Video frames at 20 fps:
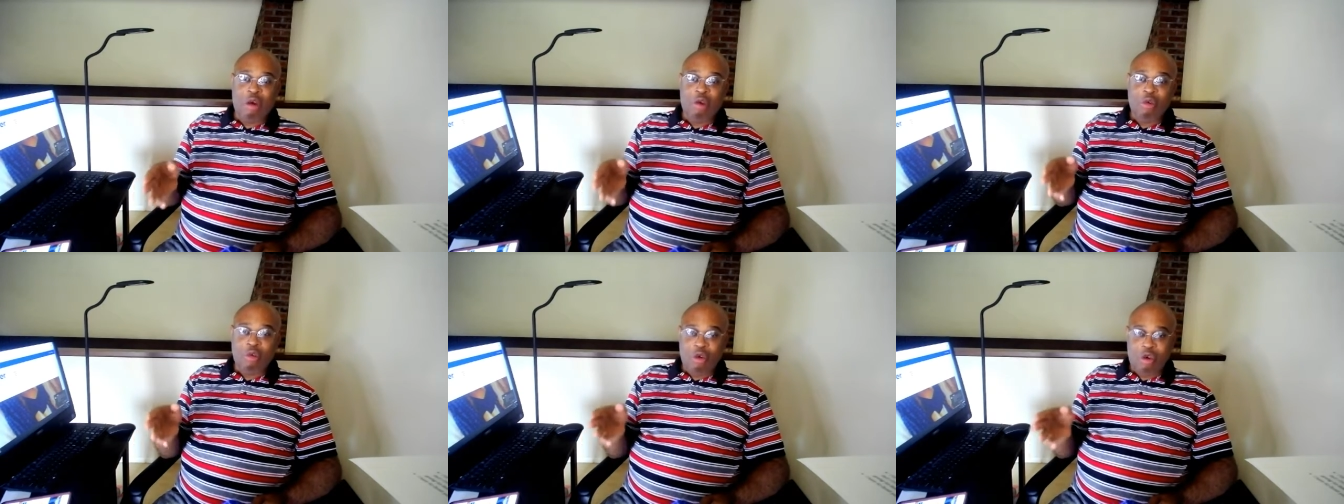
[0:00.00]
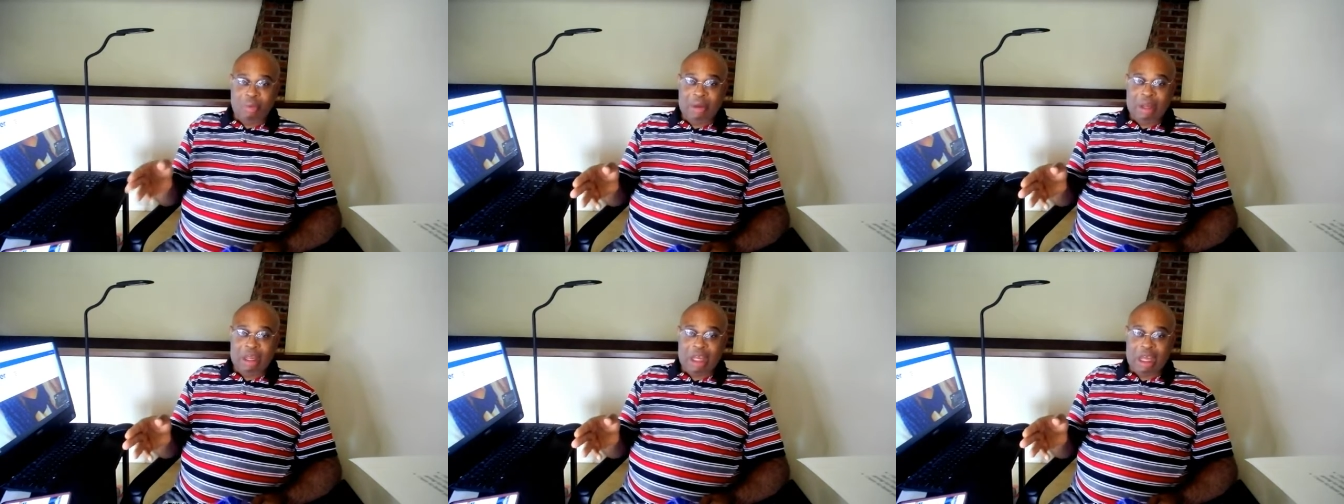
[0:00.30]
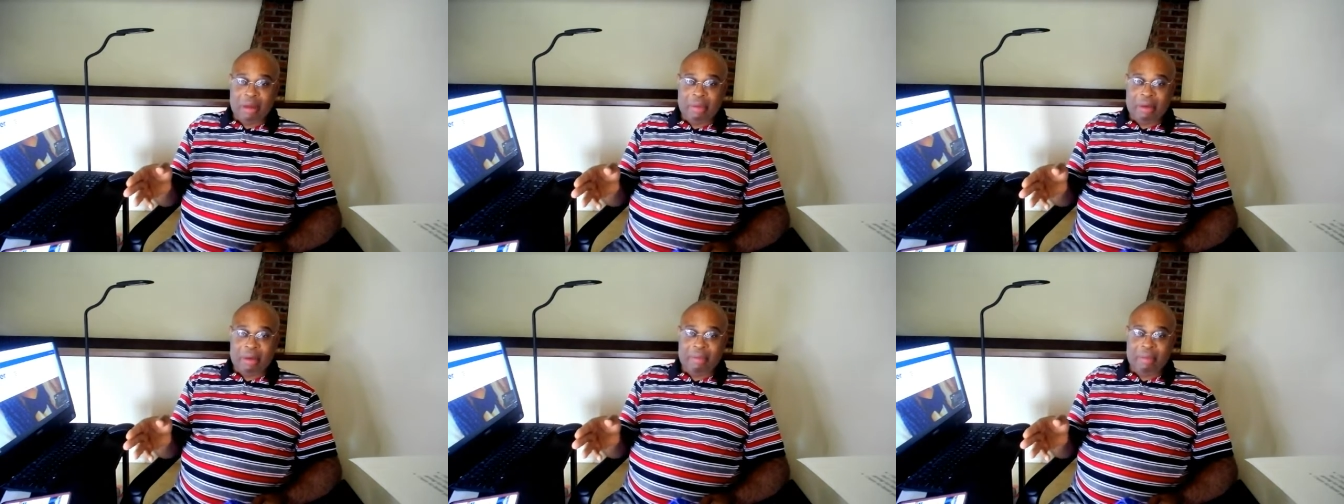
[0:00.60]
will be
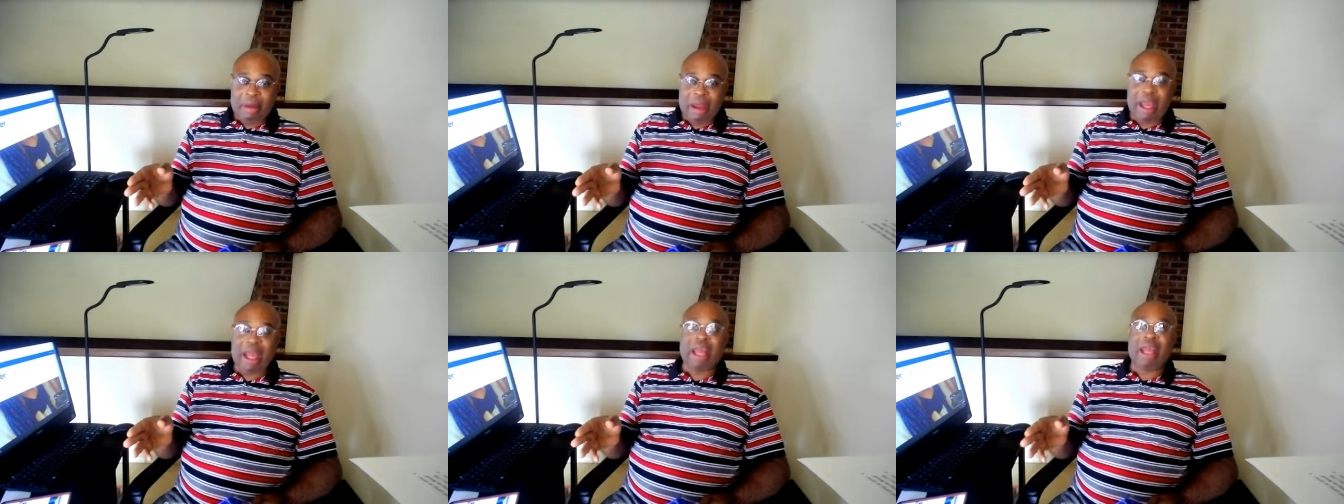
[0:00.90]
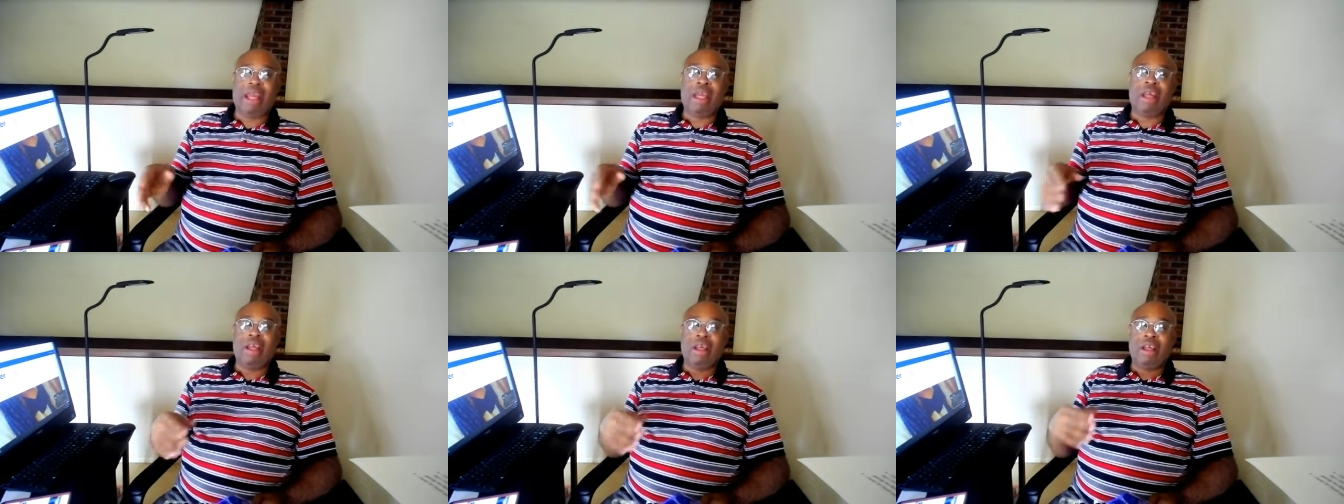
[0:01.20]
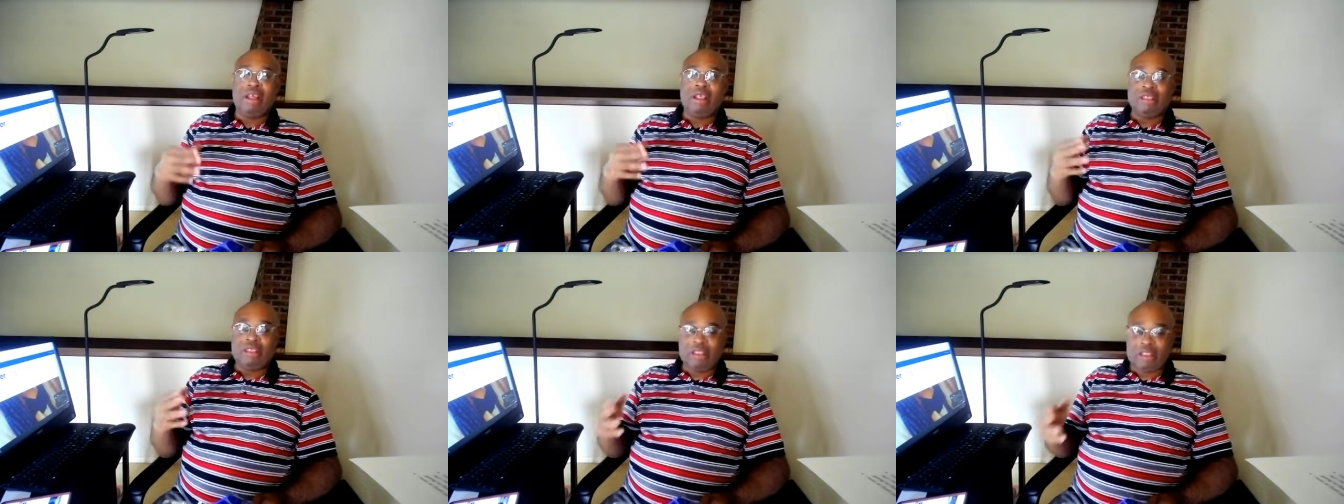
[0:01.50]
coming back
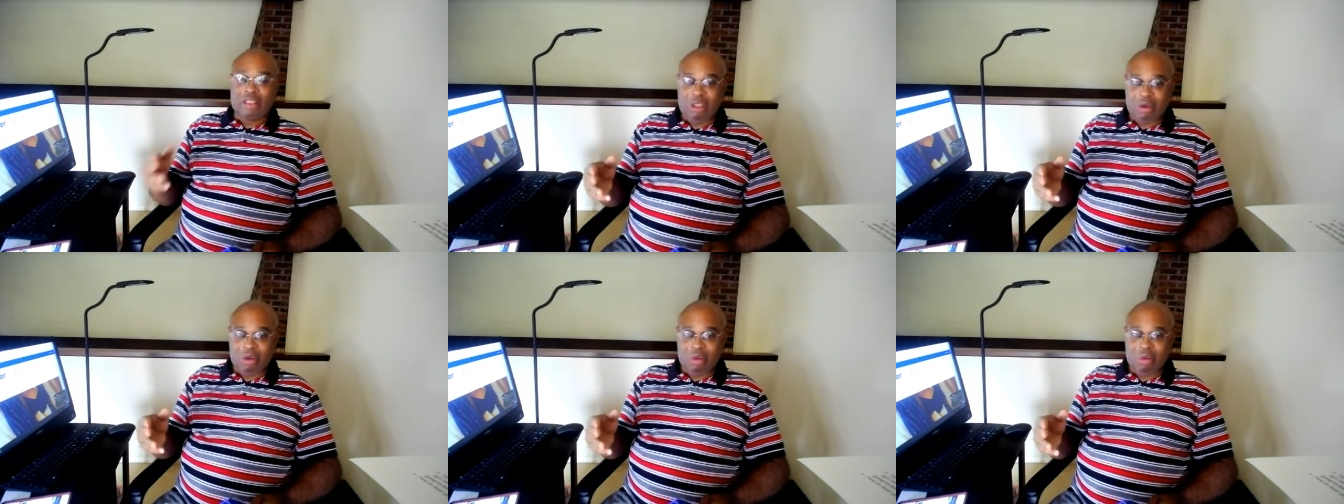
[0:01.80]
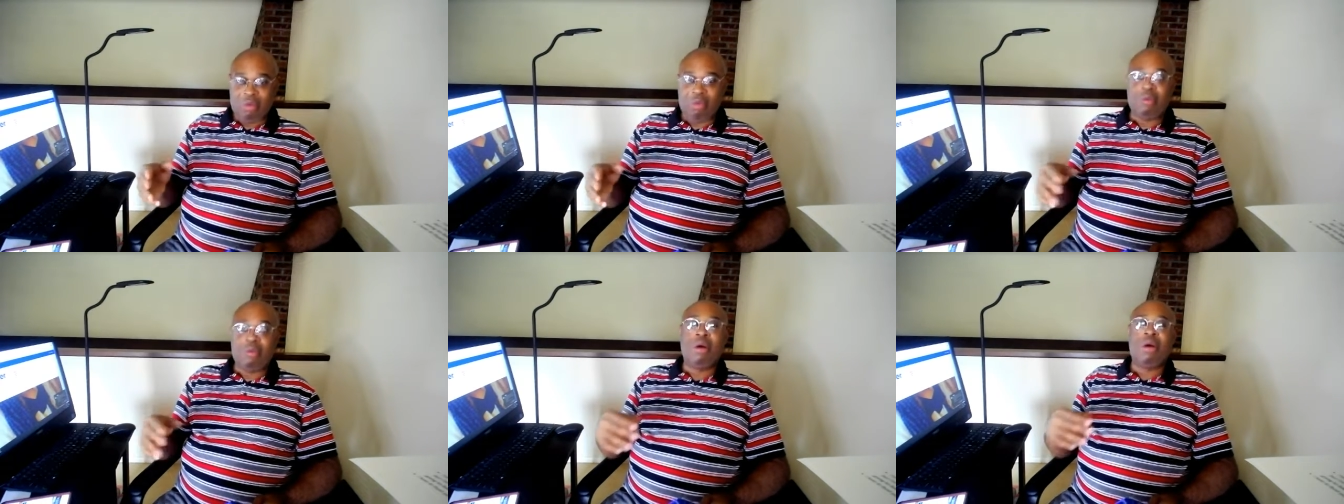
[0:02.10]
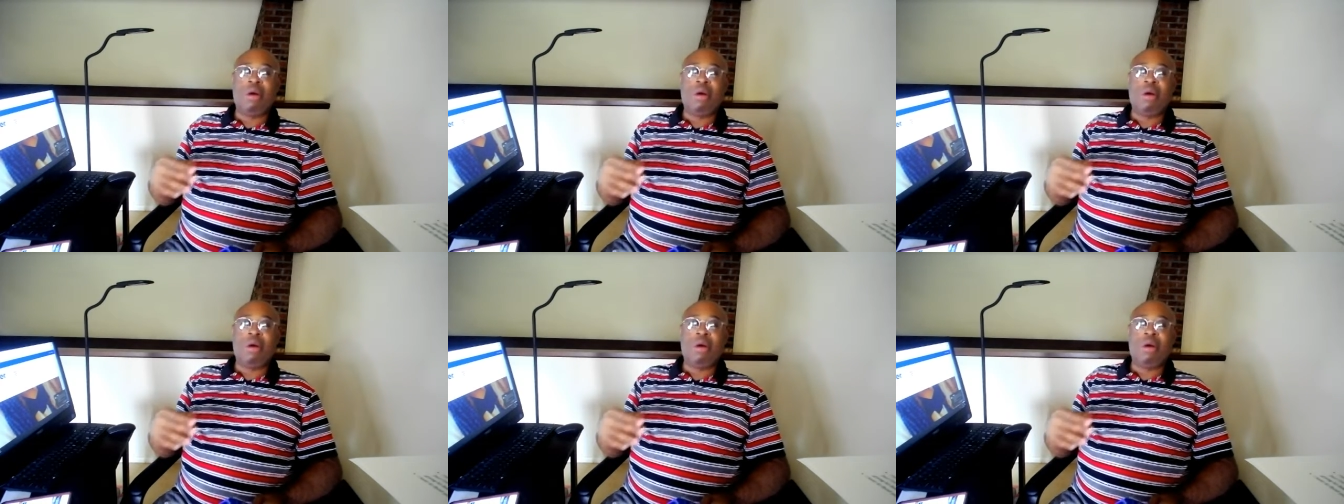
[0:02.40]
soon